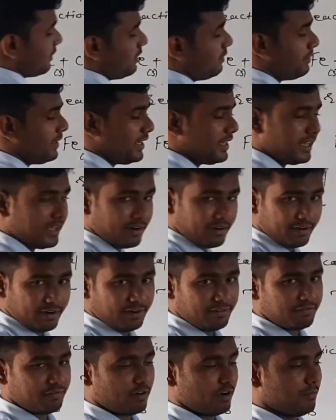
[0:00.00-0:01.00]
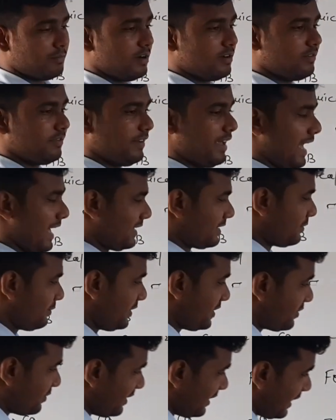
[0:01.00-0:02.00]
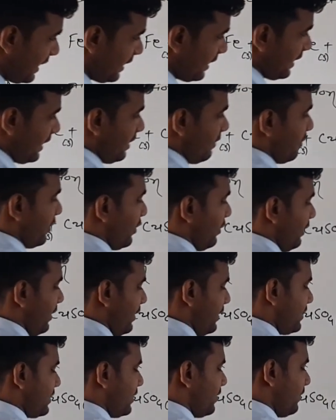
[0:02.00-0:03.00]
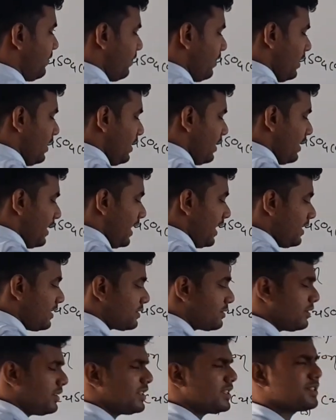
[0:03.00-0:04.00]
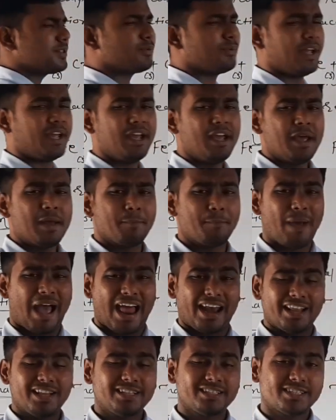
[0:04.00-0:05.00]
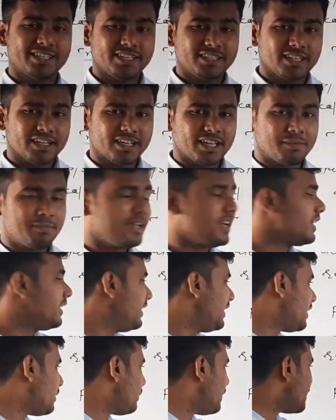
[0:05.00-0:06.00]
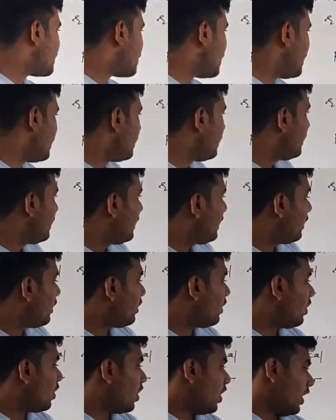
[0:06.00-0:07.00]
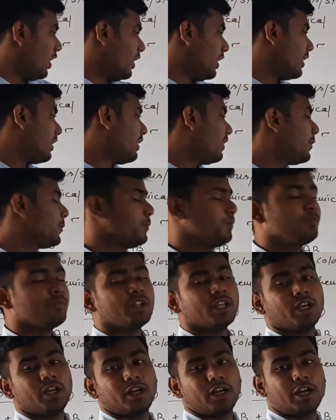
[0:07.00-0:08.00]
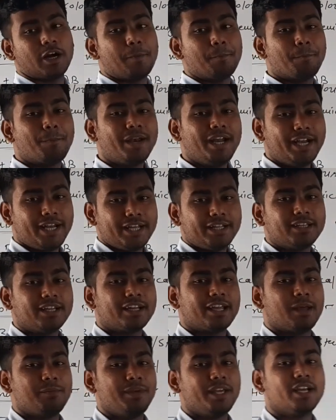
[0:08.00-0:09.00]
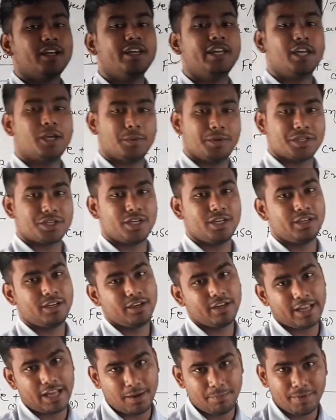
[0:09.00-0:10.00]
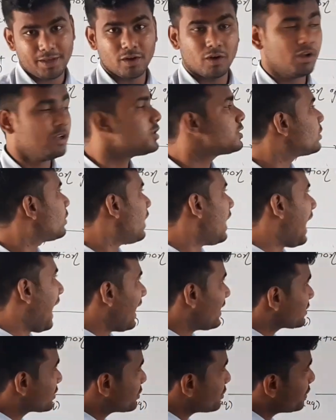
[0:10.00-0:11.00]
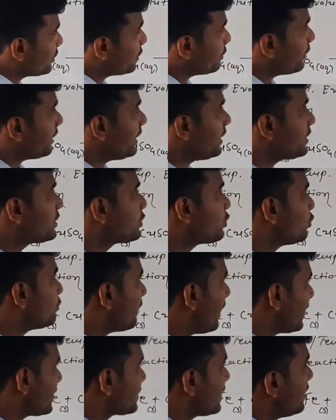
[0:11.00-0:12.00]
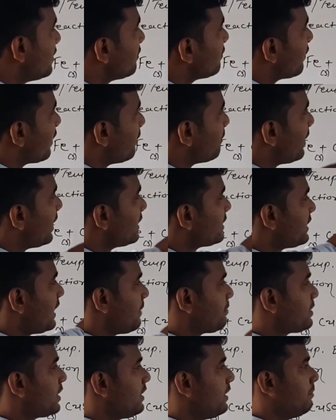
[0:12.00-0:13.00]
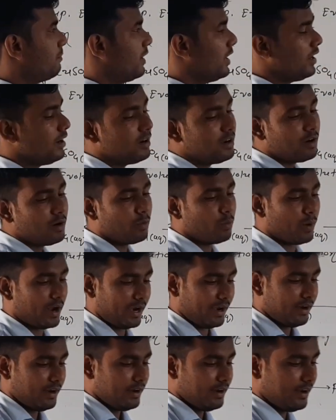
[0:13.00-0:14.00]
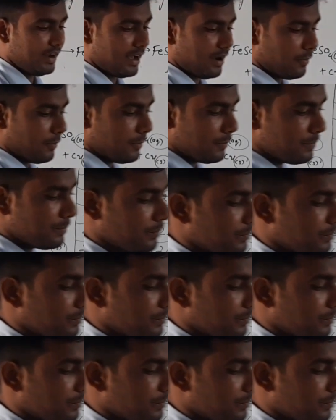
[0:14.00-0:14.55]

will be there in form of gas, which will get evaporated. Right? So this way, balancing the chemical equation or completing the chemical equation can be also asked to you in 2 marks from our chapter number 1. Now,